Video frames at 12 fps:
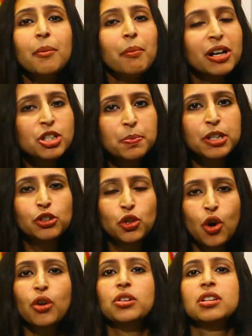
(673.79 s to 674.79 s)
must be
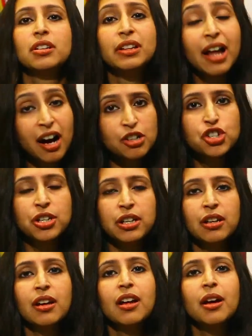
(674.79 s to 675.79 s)
talked
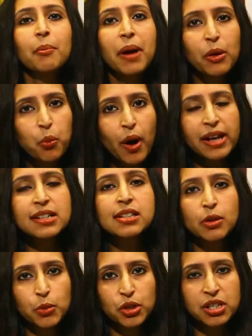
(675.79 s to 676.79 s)
largely by wise
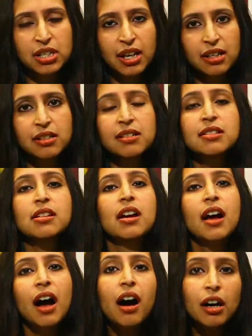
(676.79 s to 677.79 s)
community elders
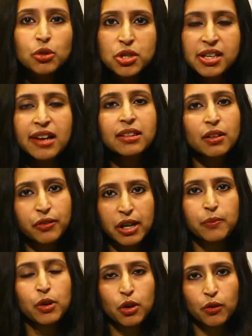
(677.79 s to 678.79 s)
outside the
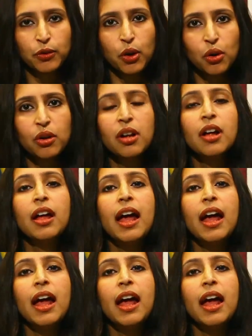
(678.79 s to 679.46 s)
framework of law,